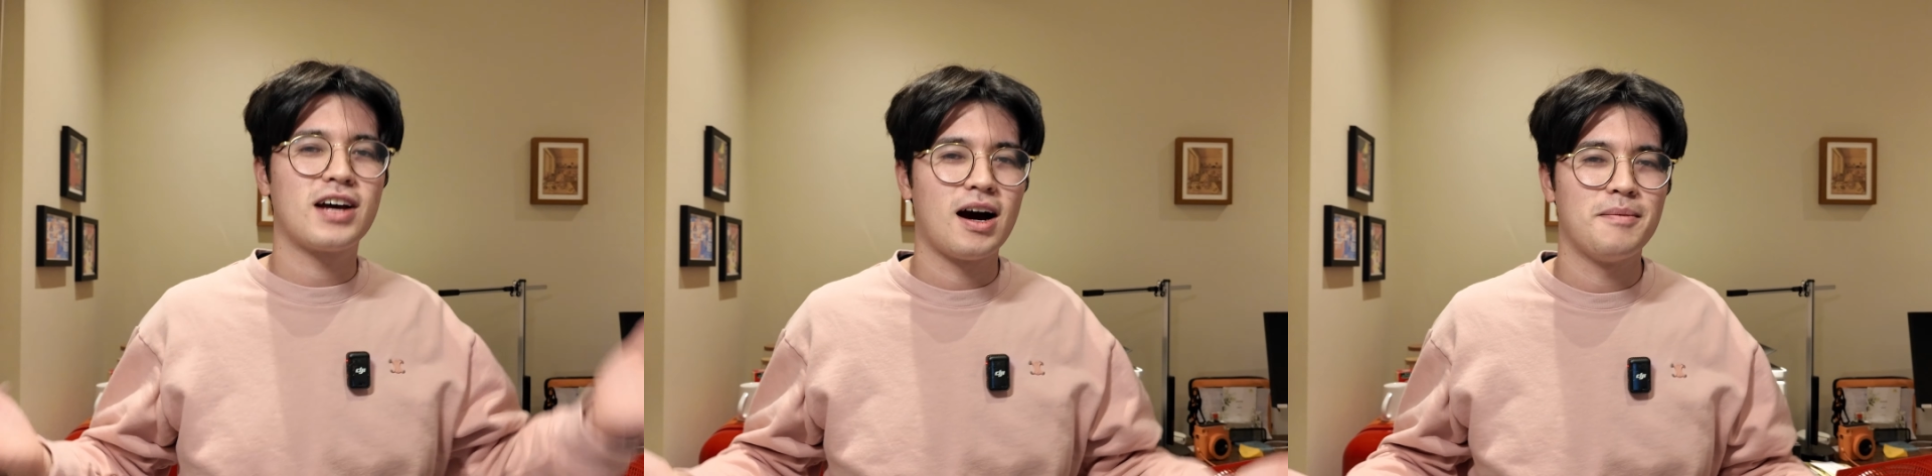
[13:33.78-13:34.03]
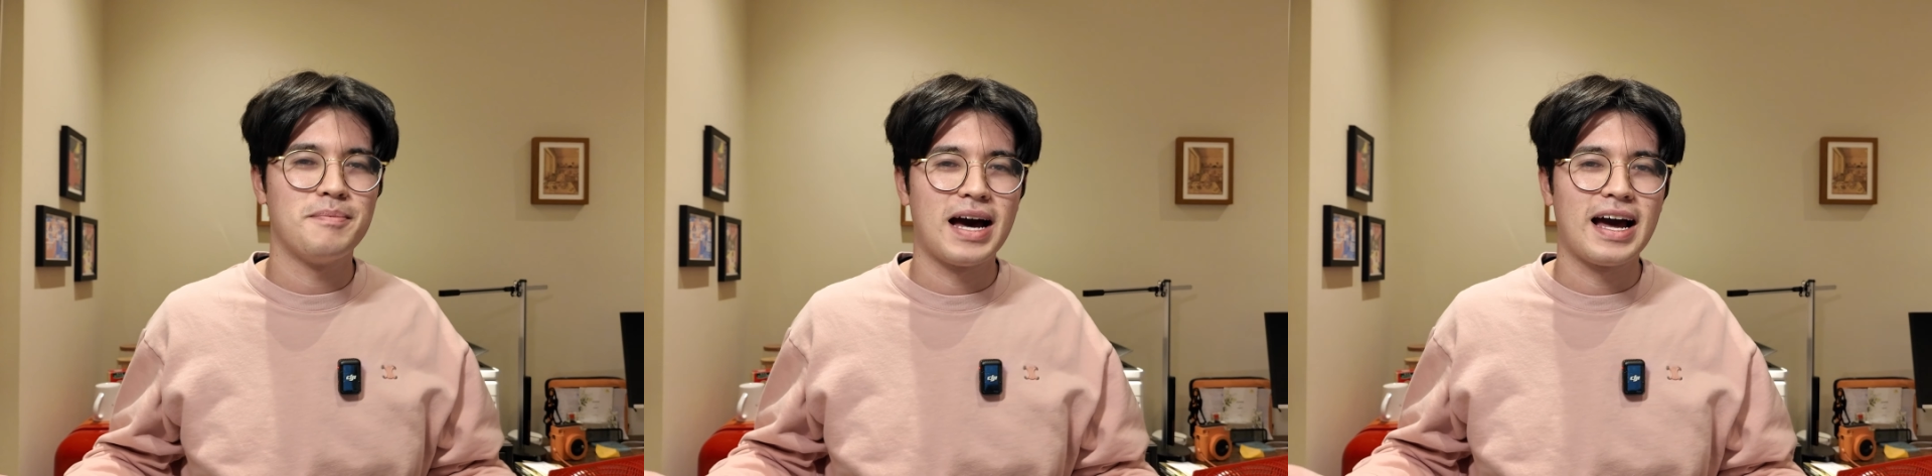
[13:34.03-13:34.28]
a
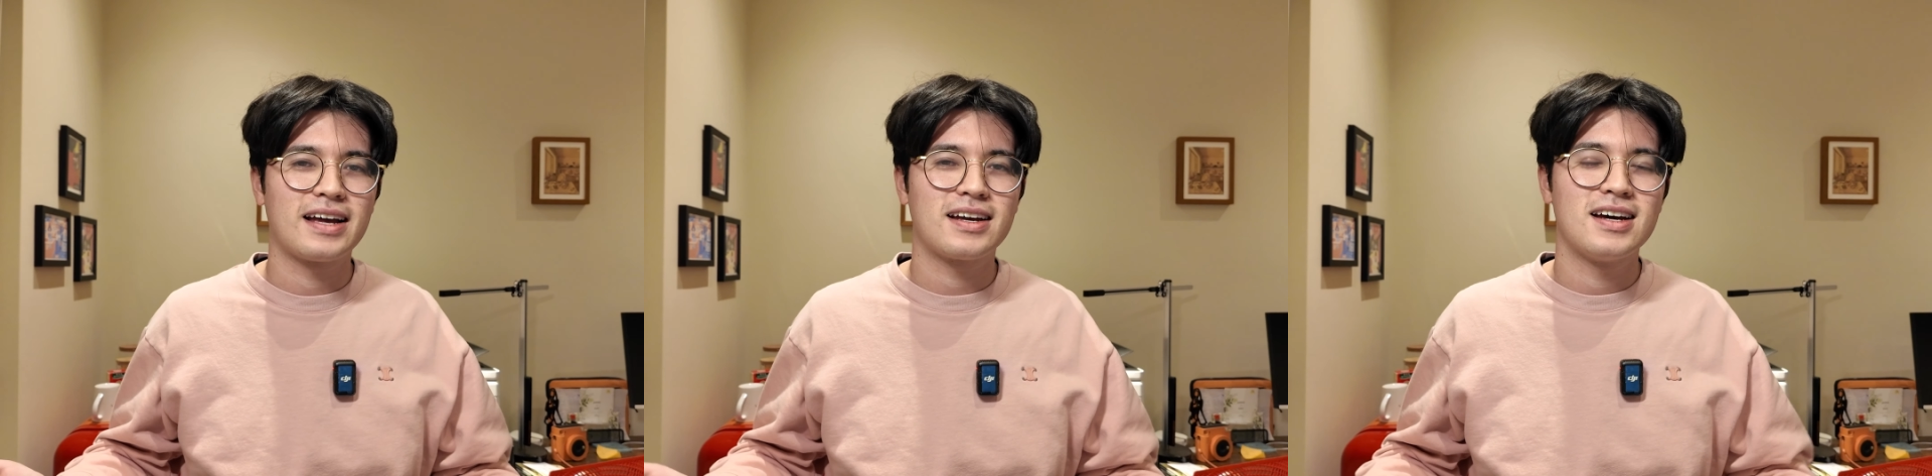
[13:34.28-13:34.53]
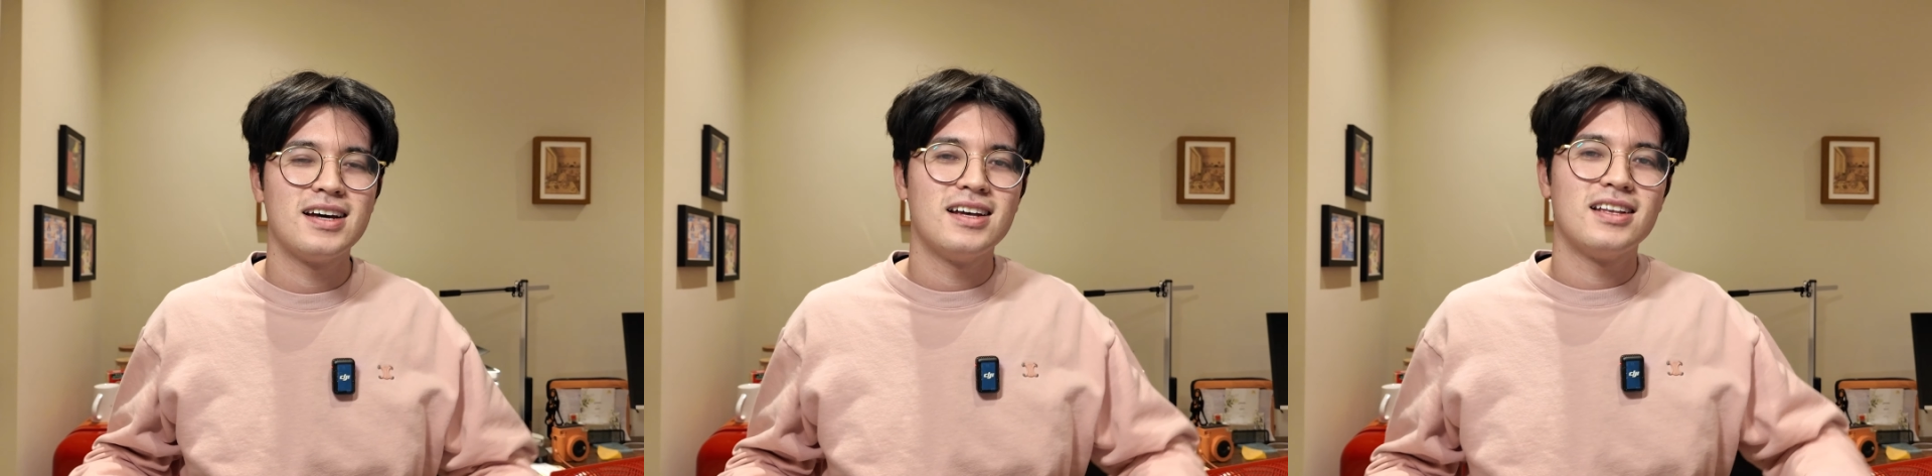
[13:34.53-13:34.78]

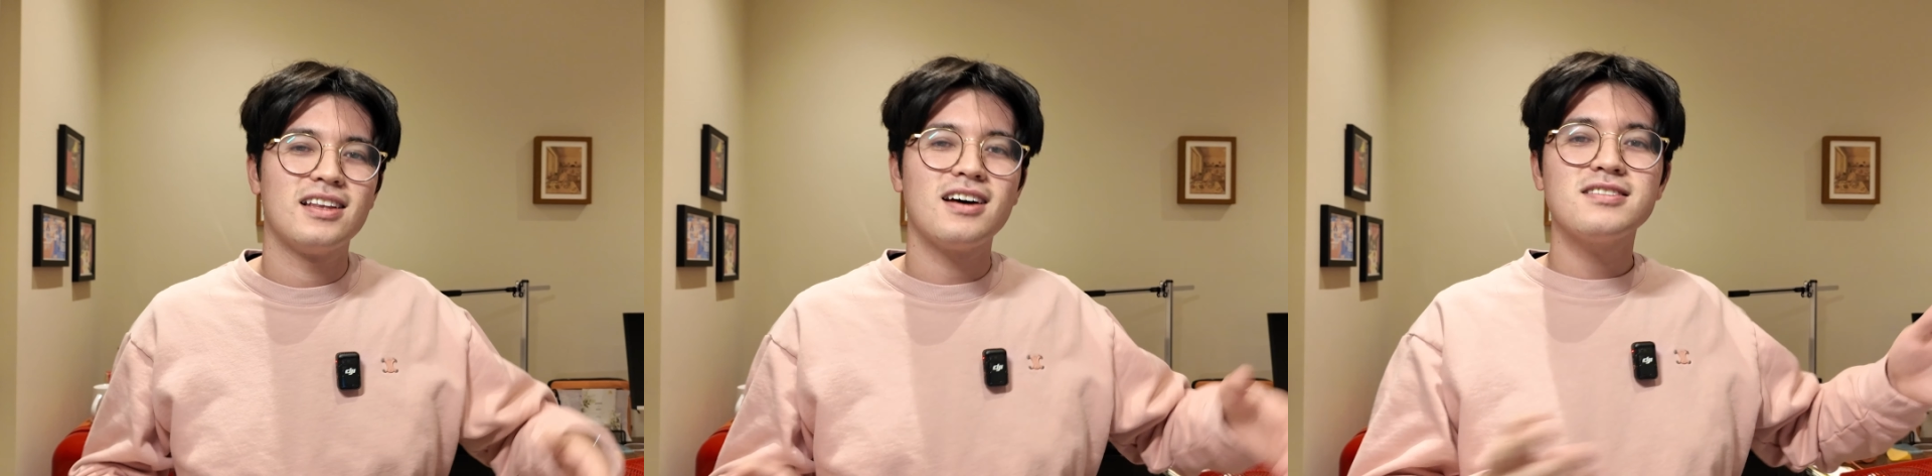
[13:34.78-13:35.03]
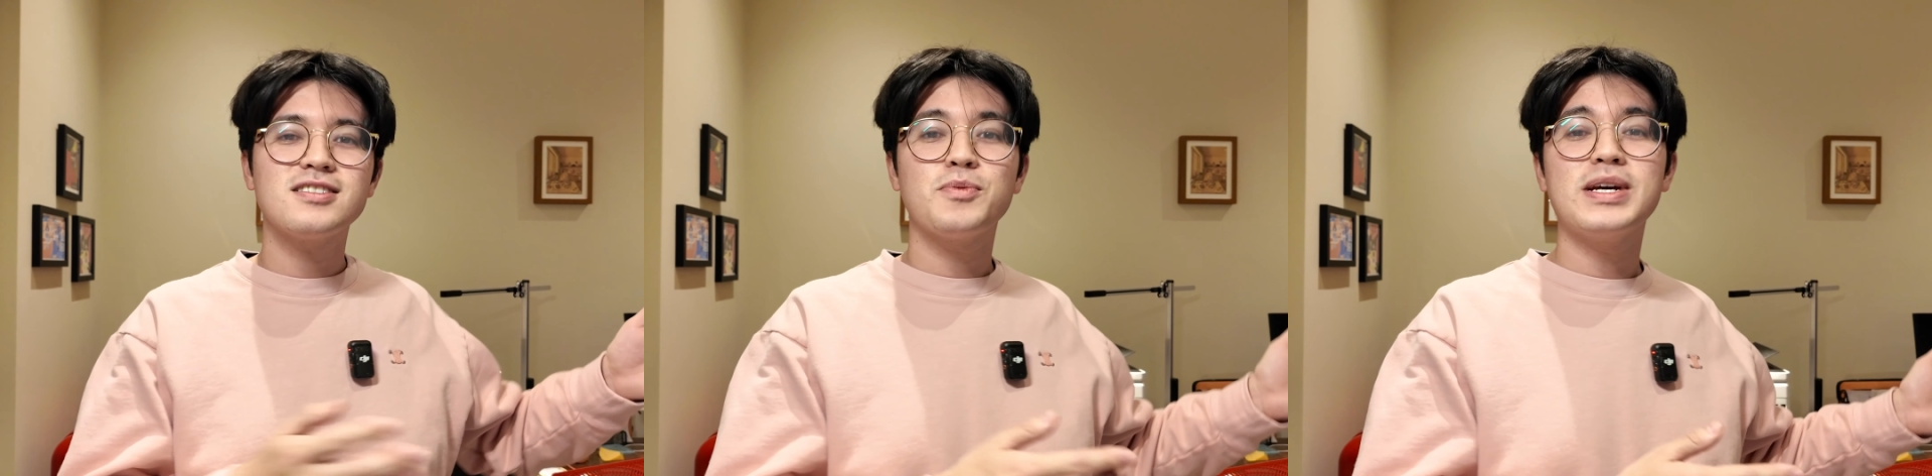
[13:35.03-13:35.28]
comeback.
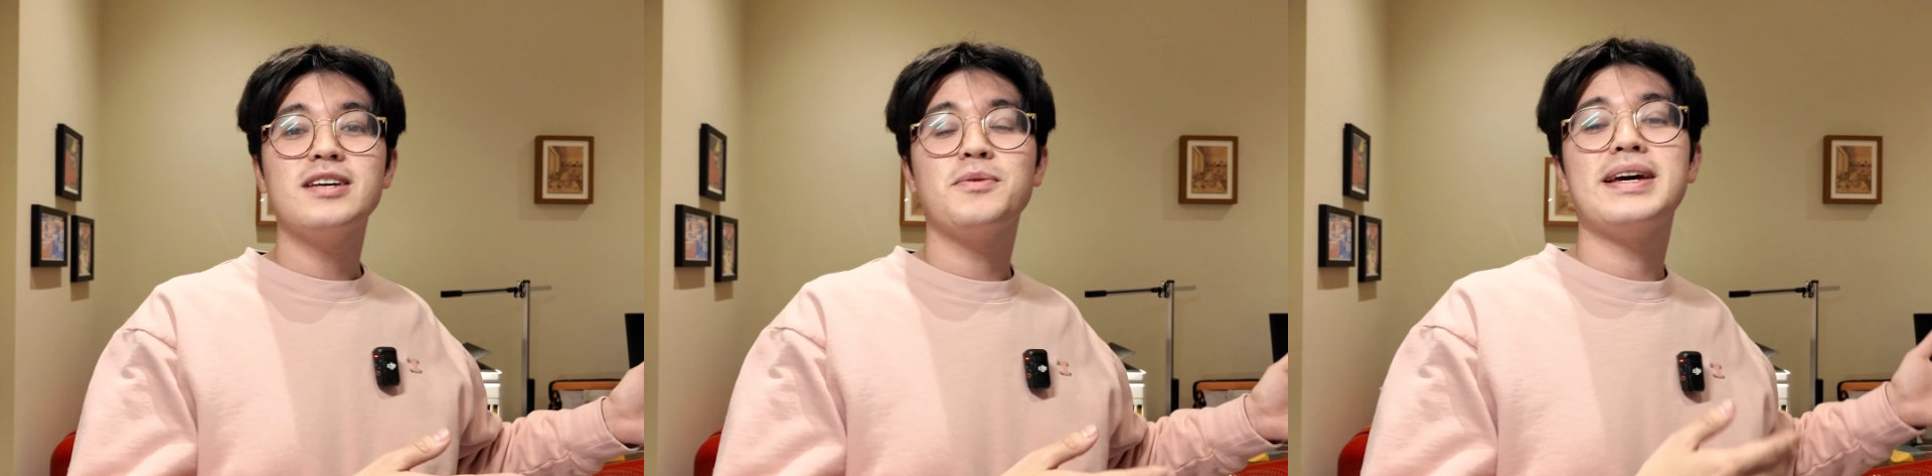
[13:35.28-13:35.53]
Last week